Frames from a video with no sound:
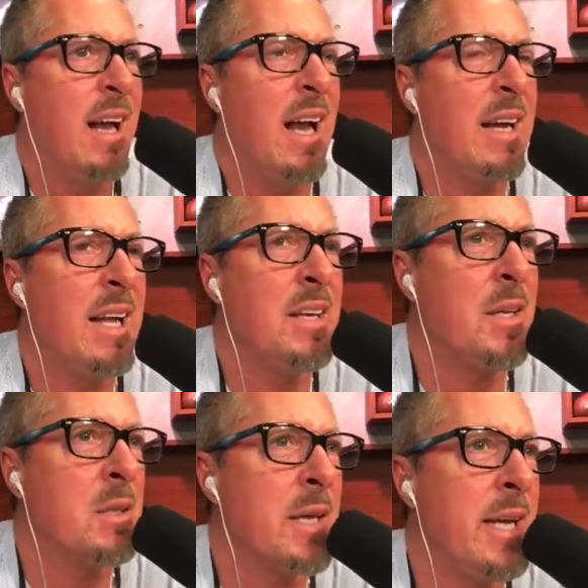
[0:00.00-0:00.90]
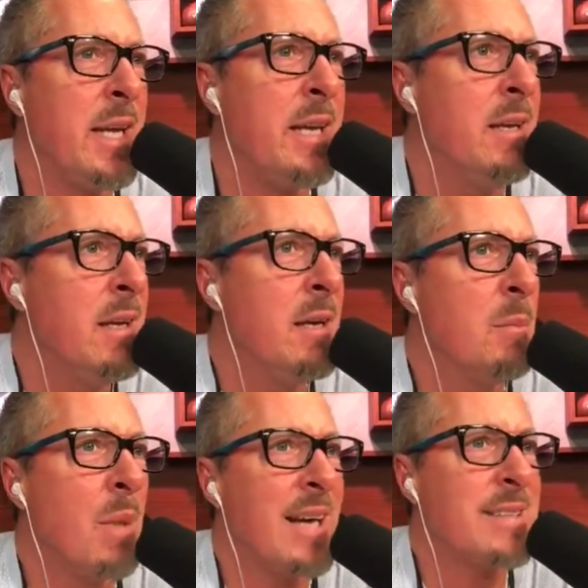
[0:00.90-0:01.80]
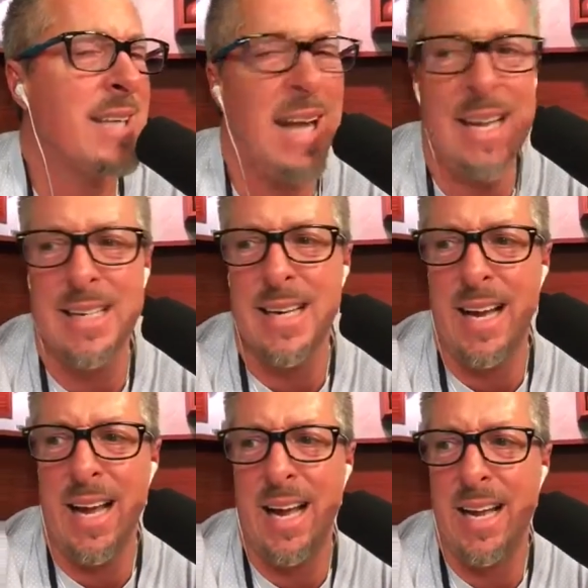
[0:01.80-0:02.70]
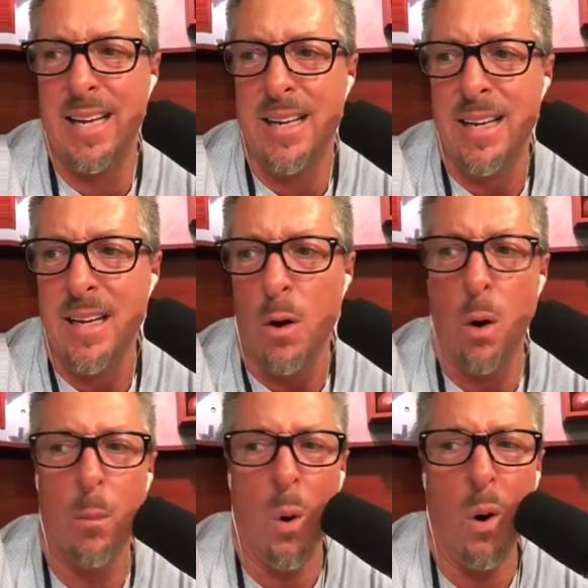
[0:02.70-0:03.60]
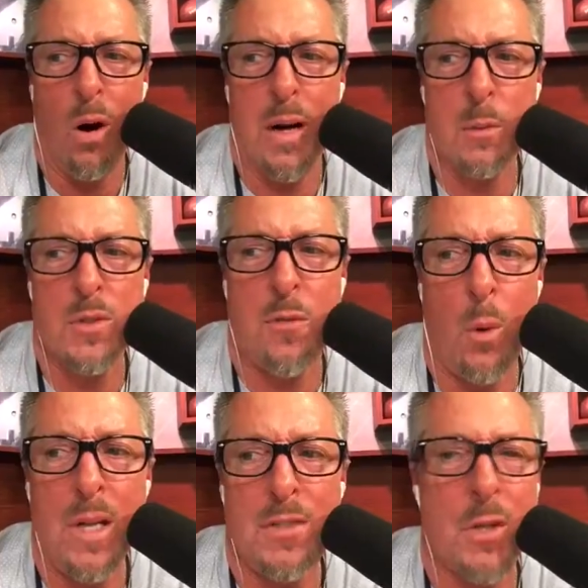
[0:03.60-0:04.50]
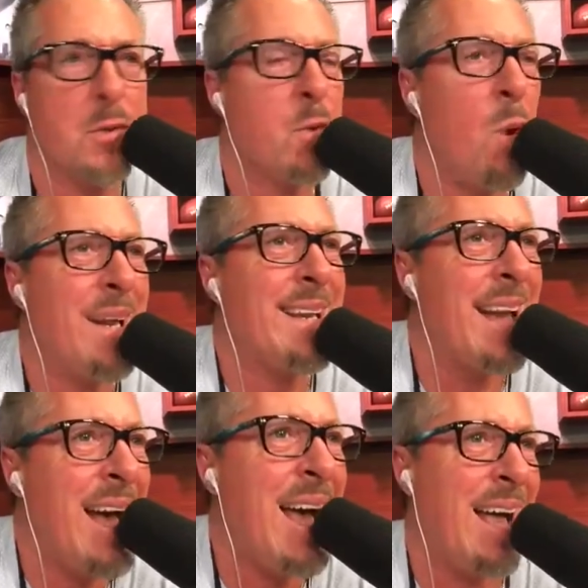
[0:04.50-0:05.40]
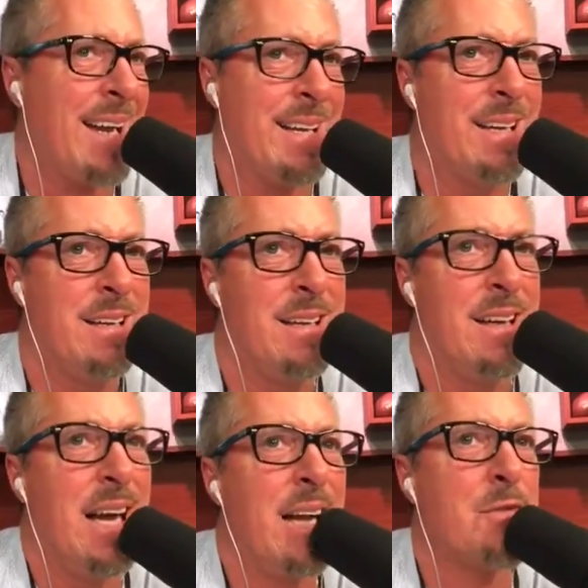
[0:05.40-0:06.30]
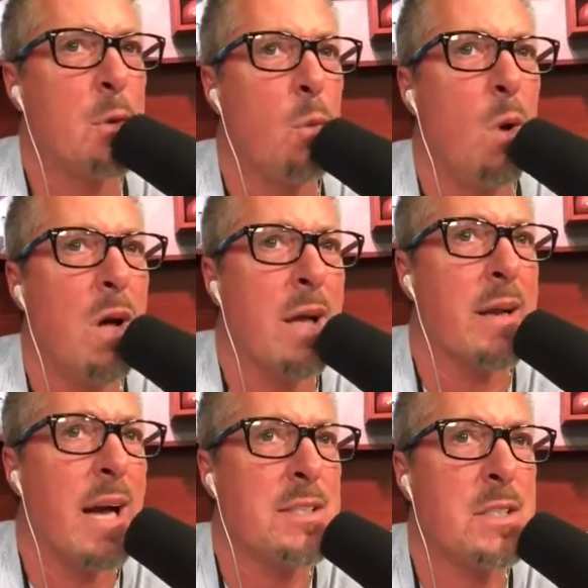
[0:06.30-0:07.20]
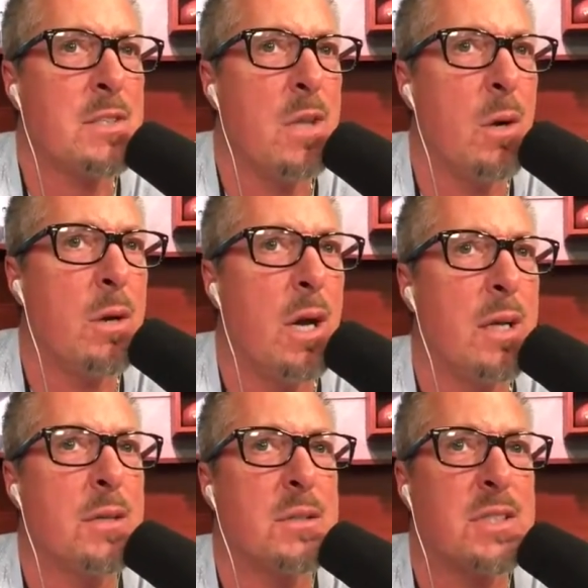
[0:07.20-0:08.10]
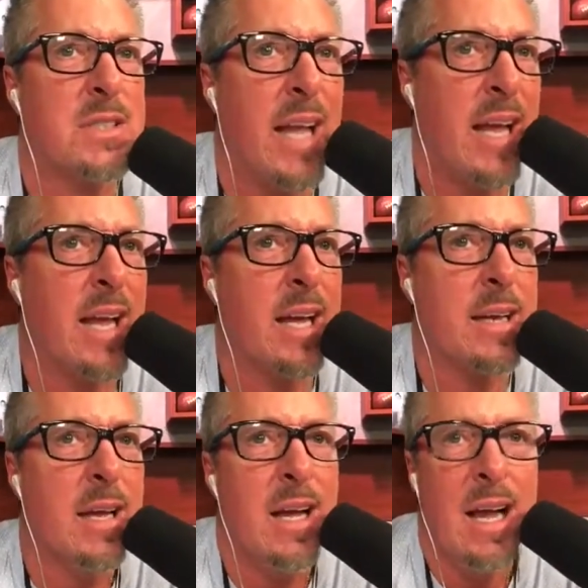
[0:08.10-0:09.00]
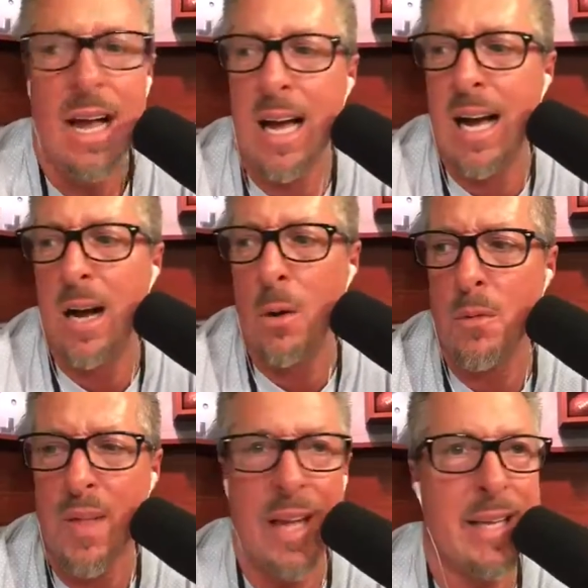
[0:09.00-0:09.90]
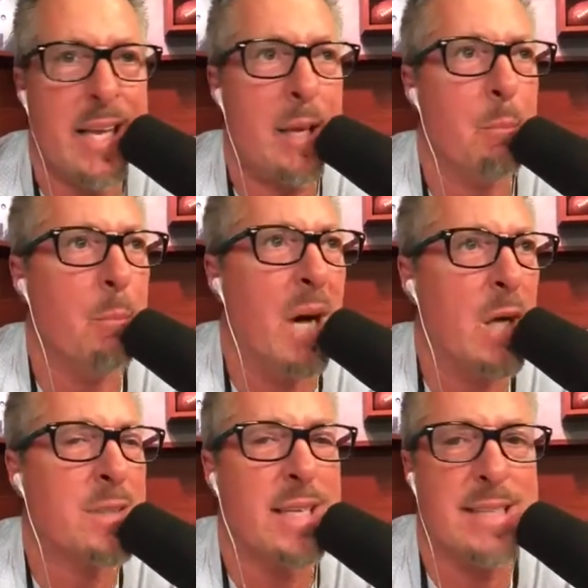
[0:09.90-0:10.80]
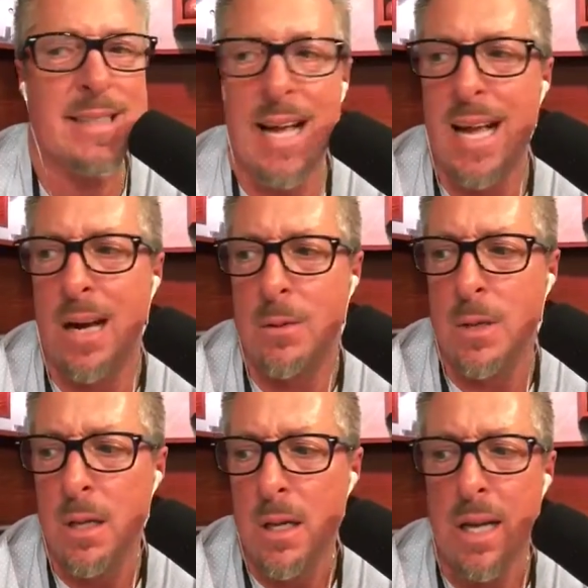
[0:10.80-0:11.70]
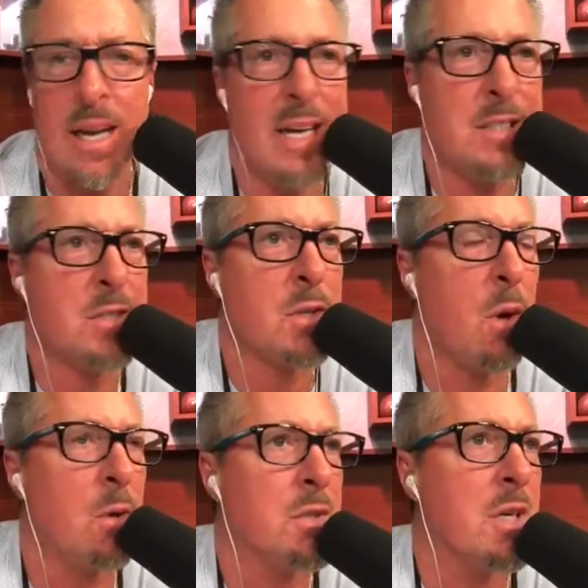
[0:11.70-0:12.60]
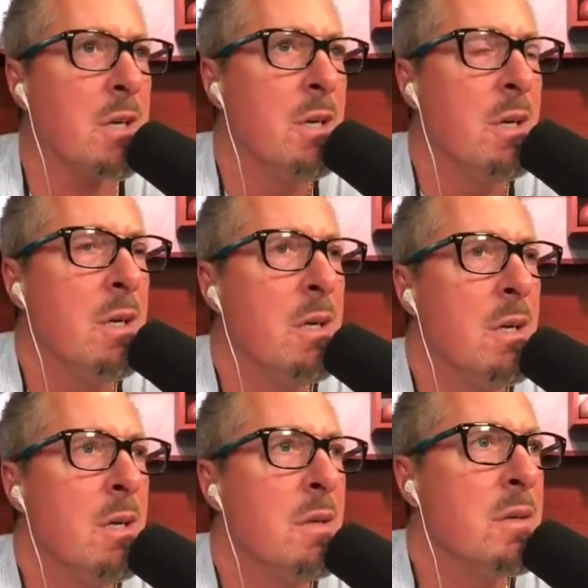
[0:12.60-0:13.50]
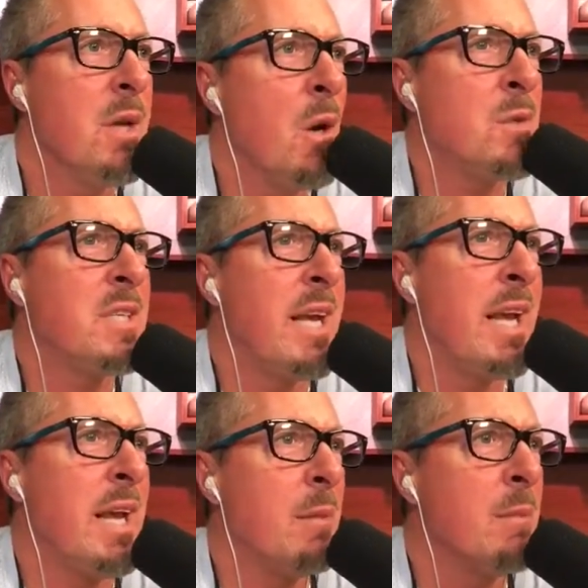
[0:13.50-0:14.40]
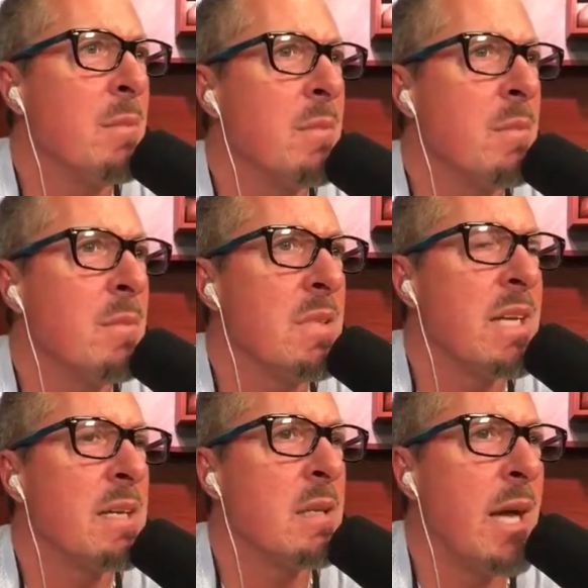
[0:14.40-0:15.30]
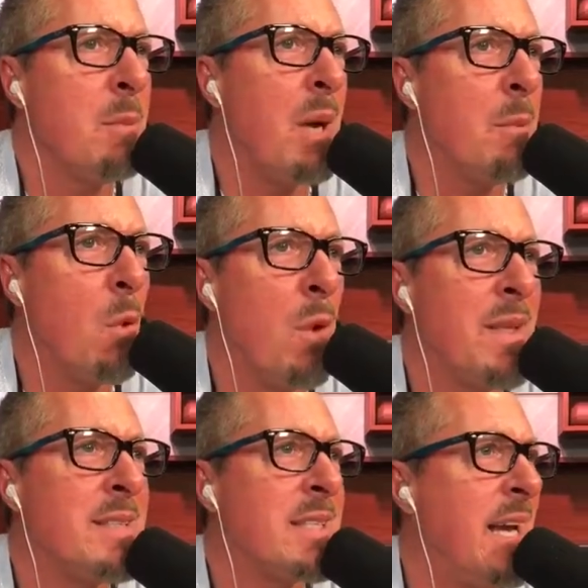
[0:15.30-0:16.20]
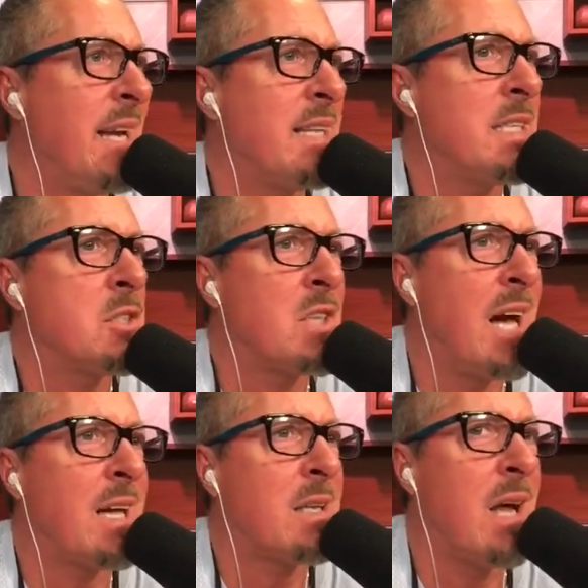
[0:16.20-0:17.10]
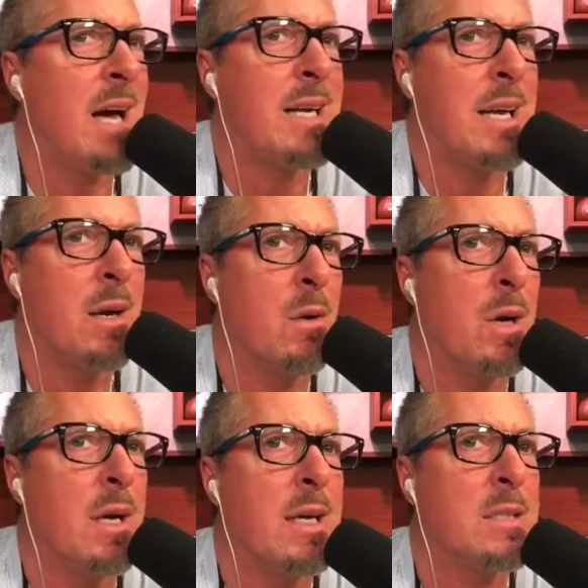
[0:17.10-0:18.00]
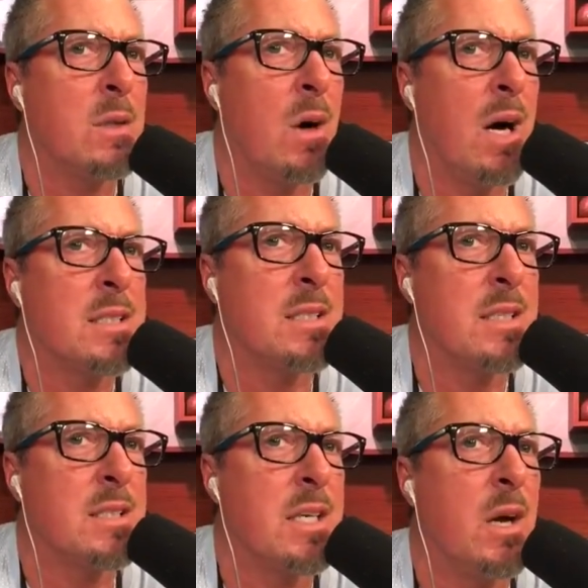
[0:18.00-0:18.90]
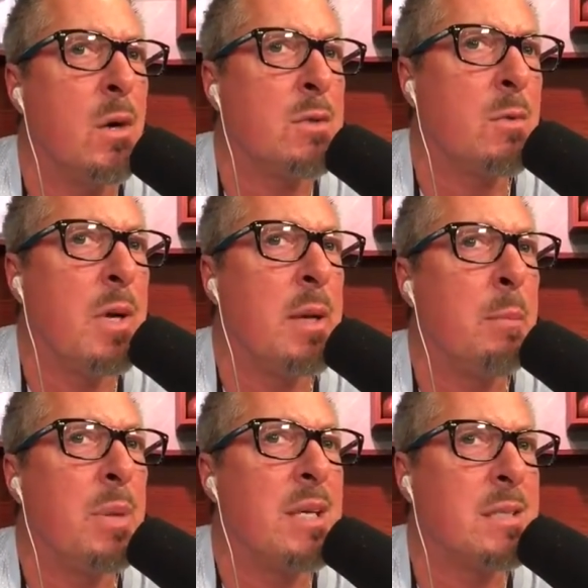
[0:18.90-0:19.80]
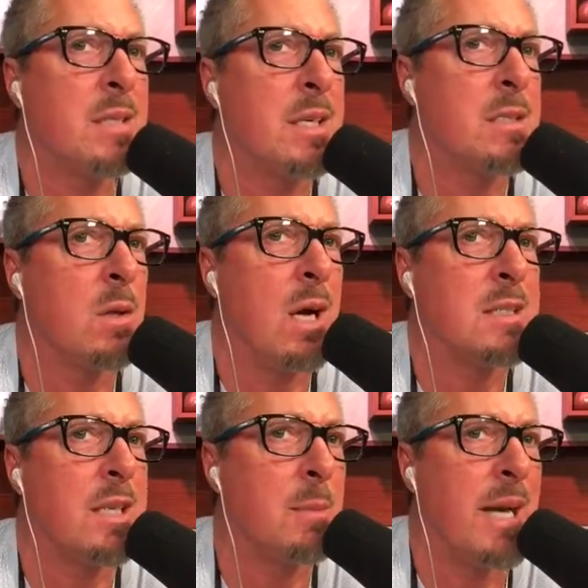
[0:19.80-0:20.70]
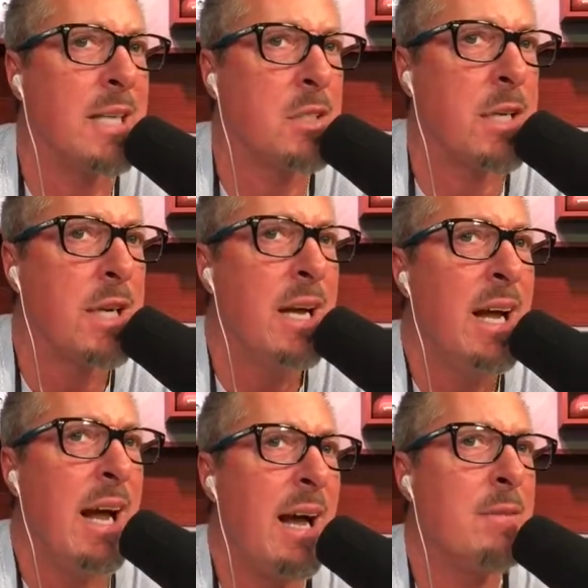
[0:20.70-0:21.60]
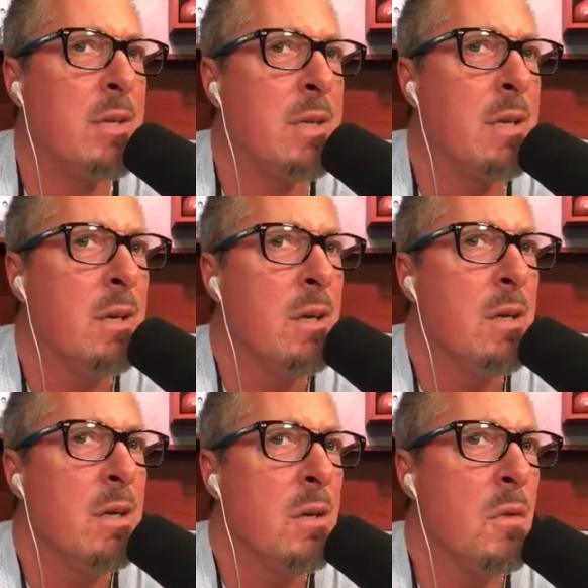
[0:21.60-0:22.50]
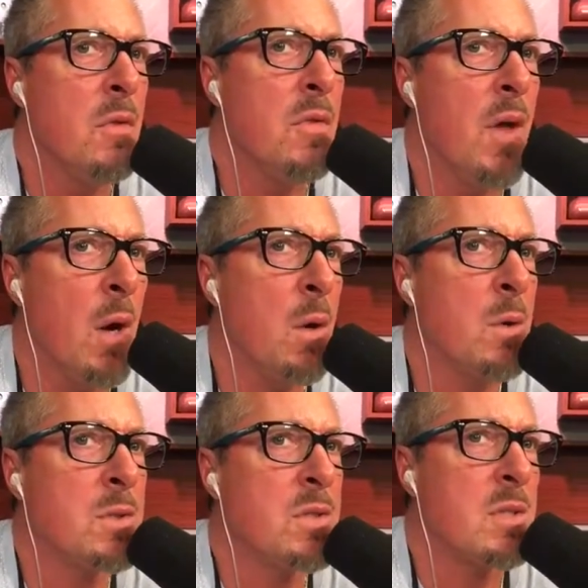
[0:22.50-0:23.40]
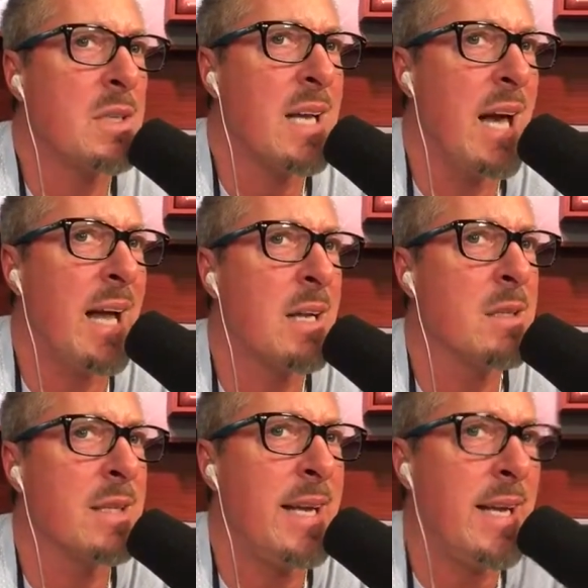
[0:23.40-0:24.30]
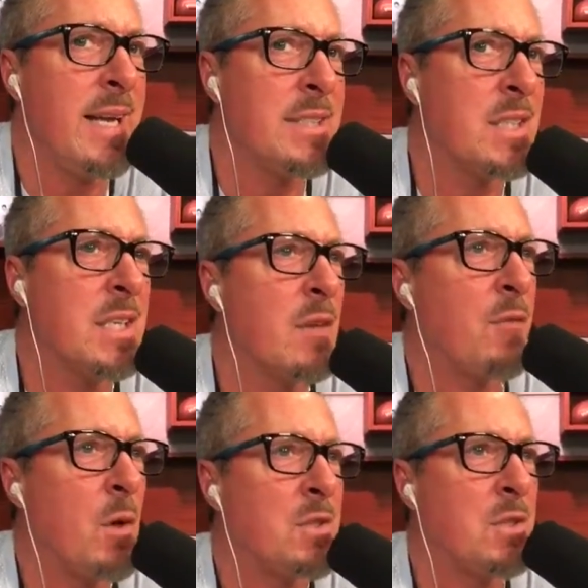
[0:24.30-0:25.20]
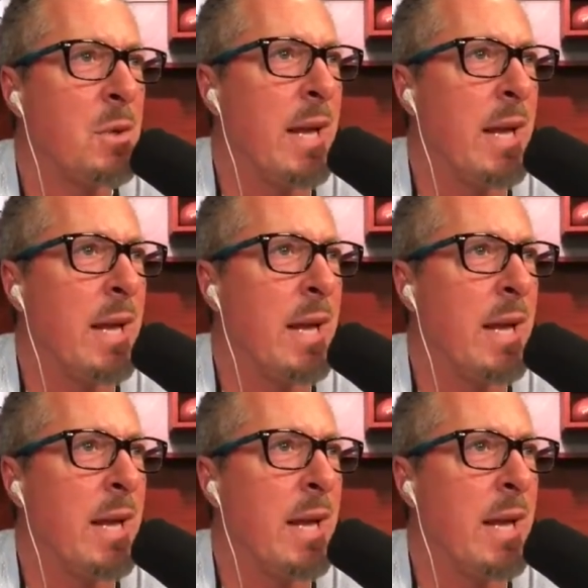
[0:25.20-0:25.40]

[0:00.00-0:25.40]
And then you lead by 10 tonight or more. It was 42-29 after one. I just don't understand how they keep melting down. And I just told you, no team that led by more than 10 in the shot clock era has lost since the 03 Pistons lost to the Magic, having those kind of leads in the first two